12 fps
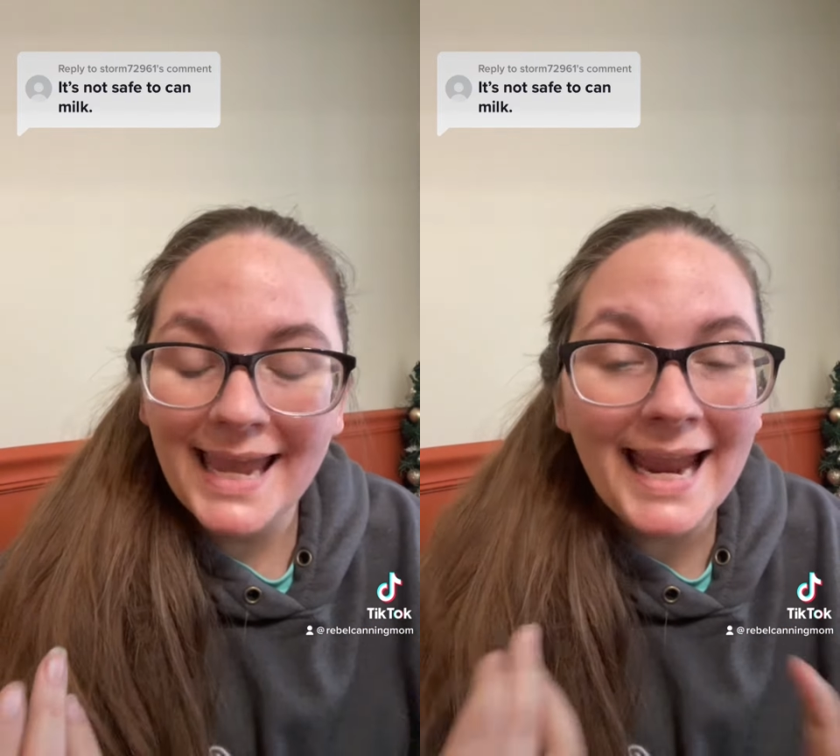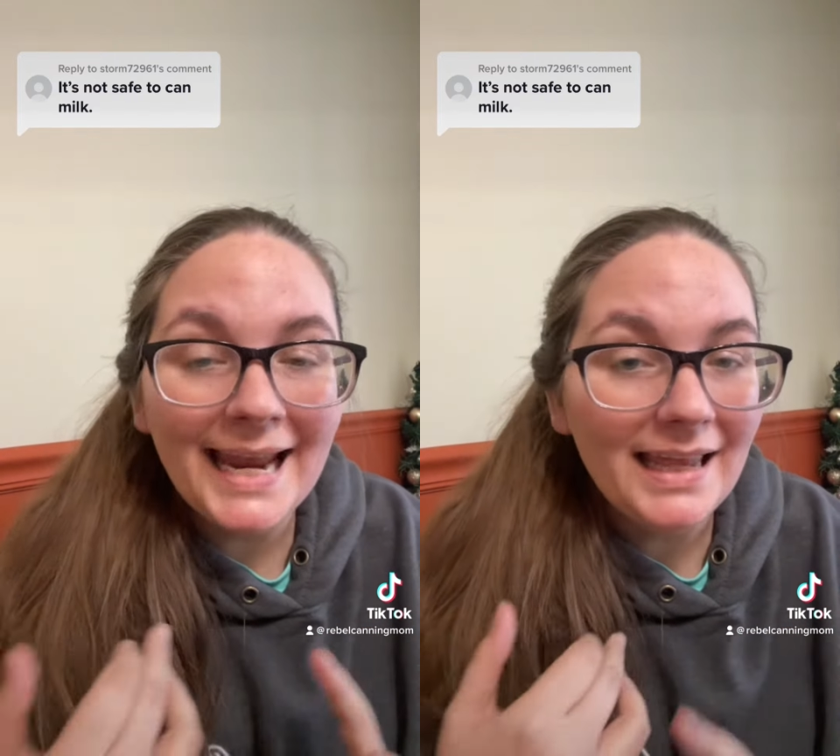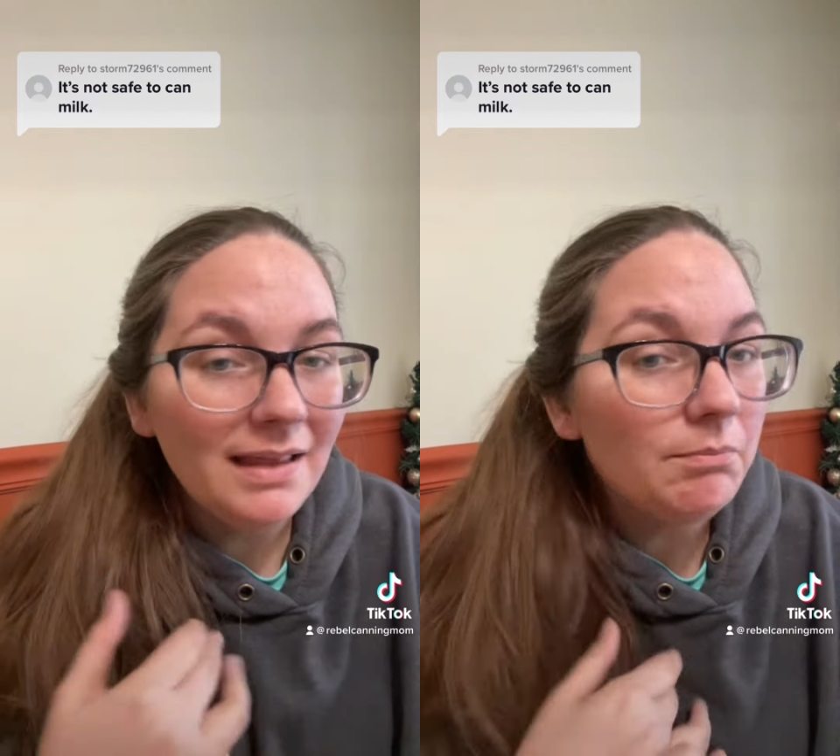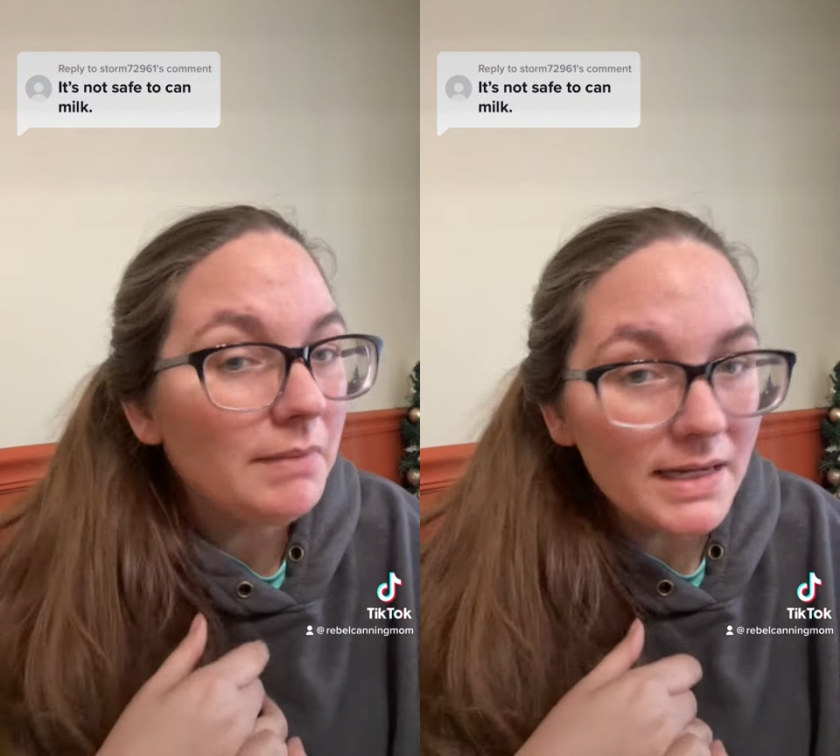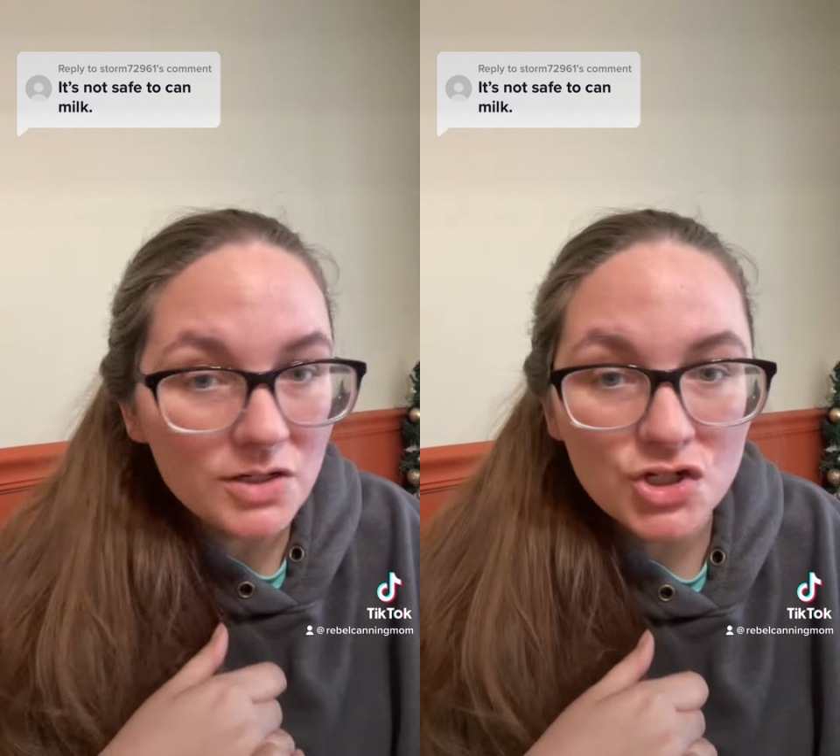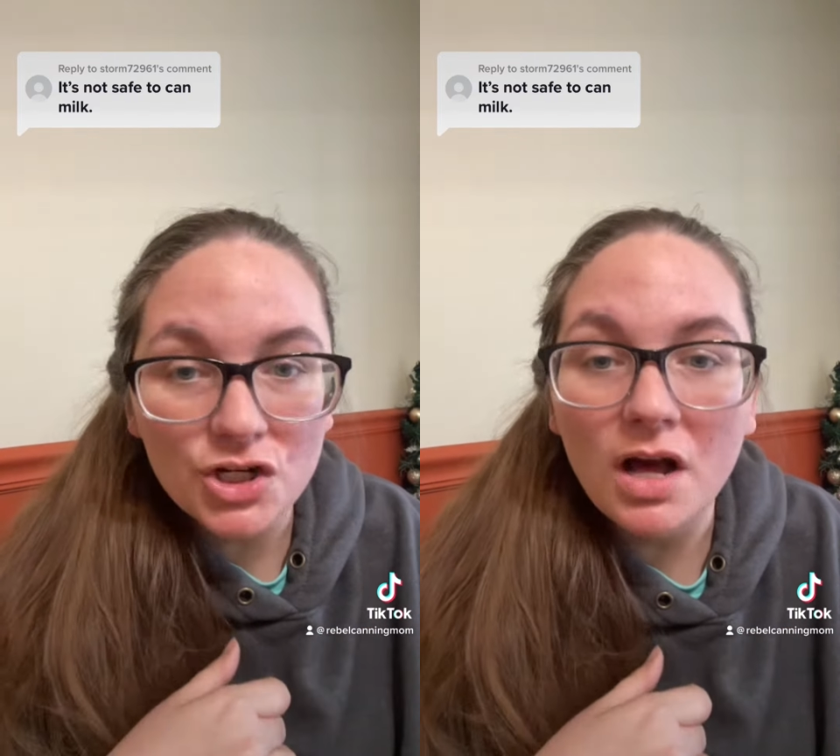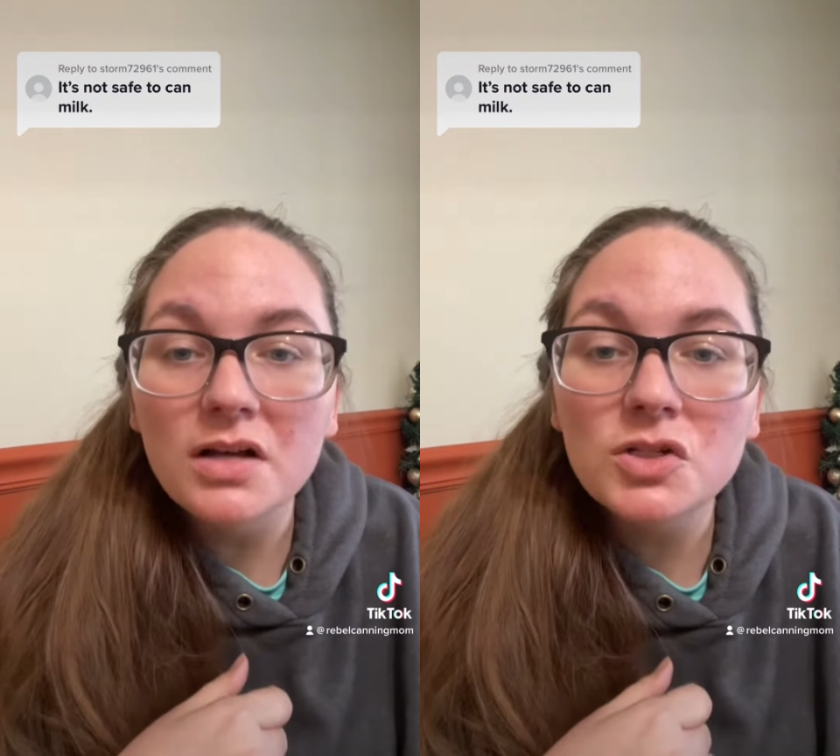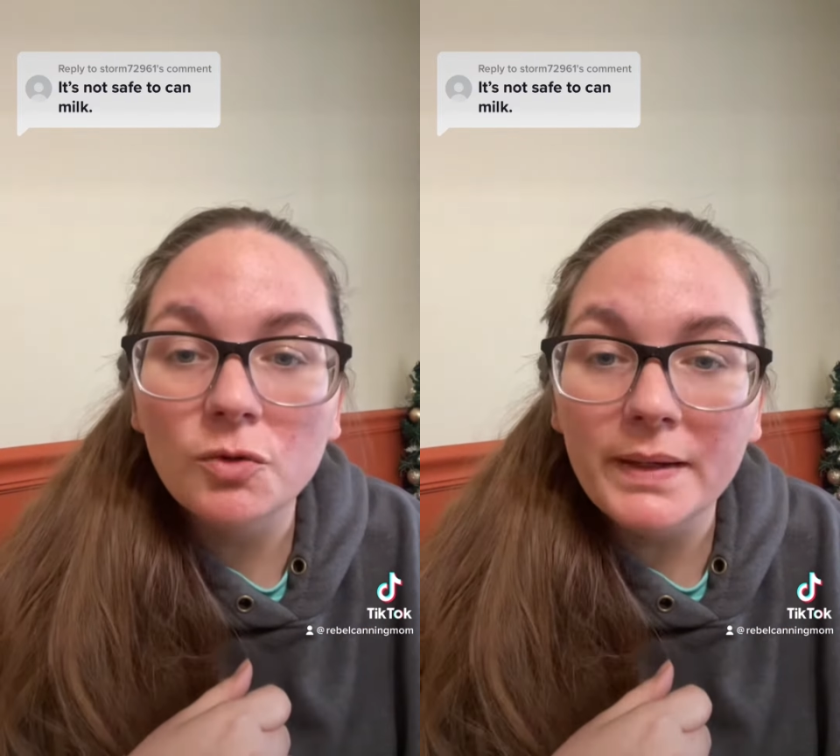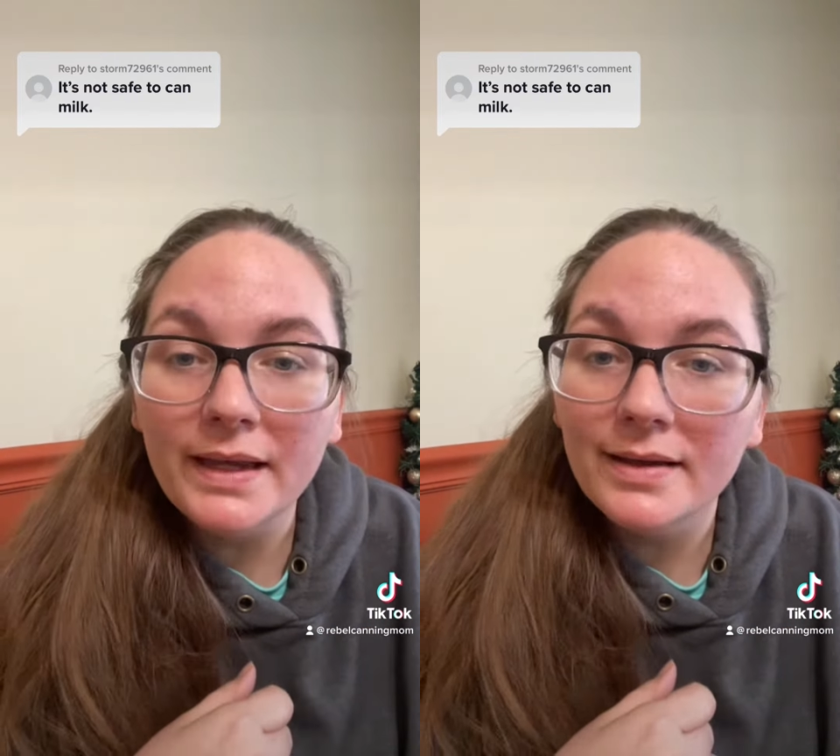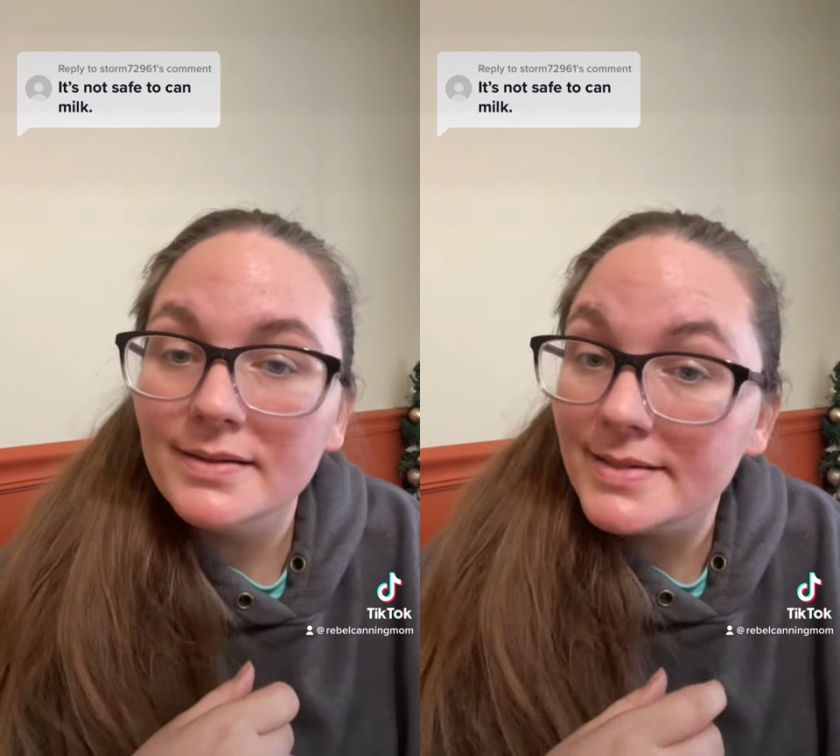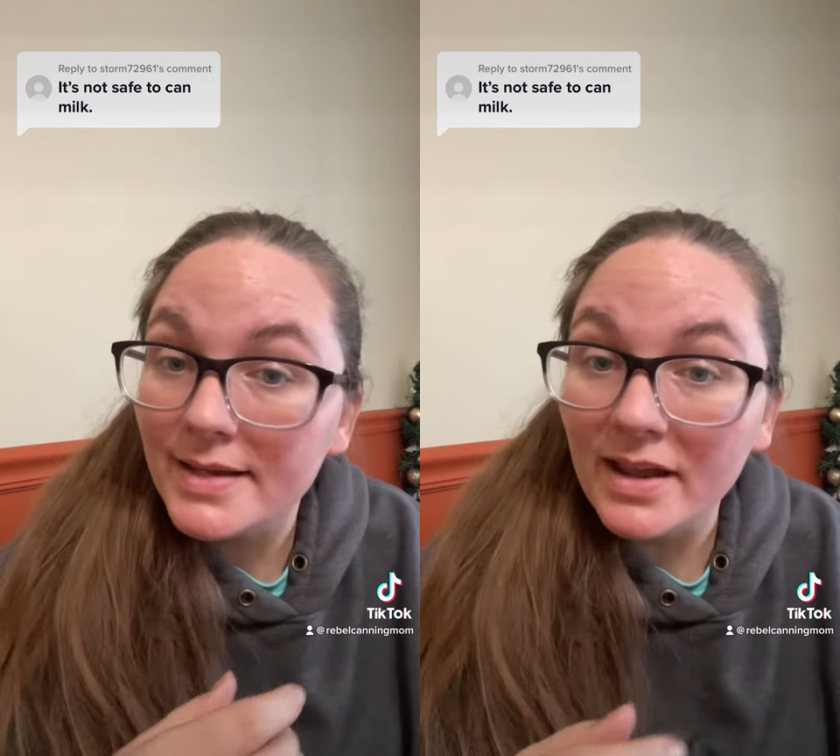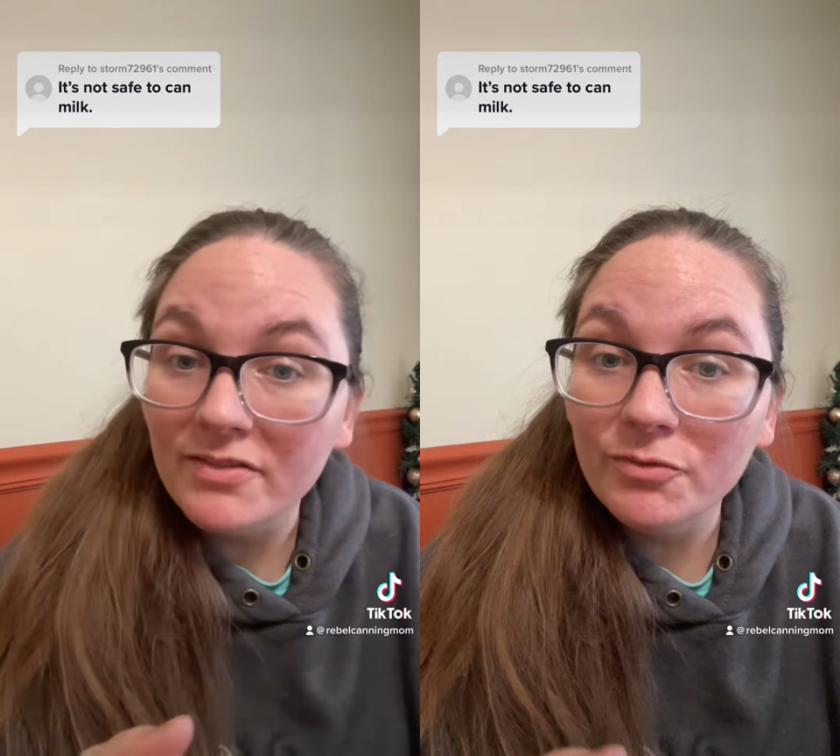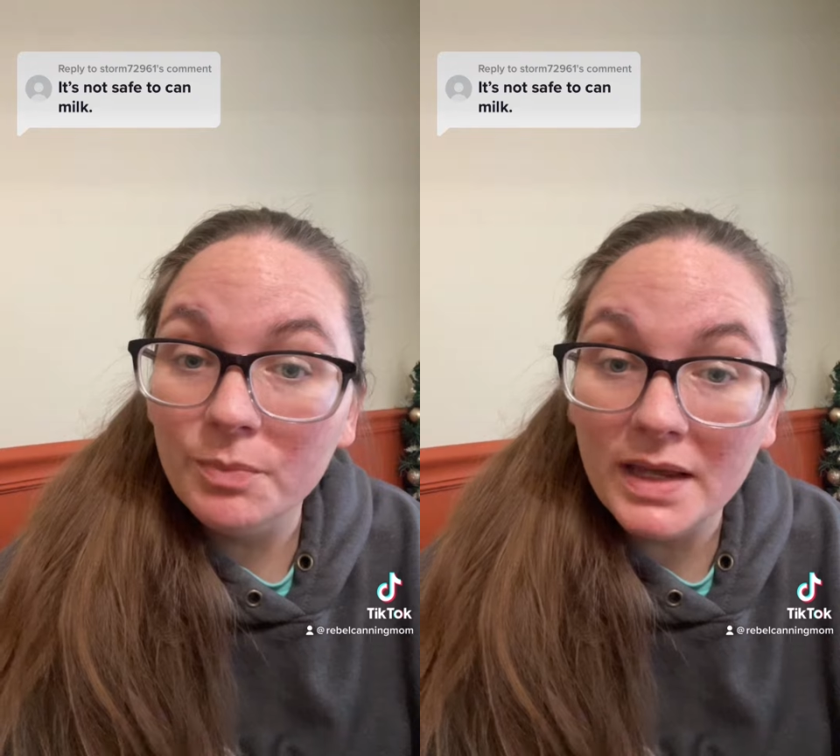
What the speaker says: canning meat should also be unsafe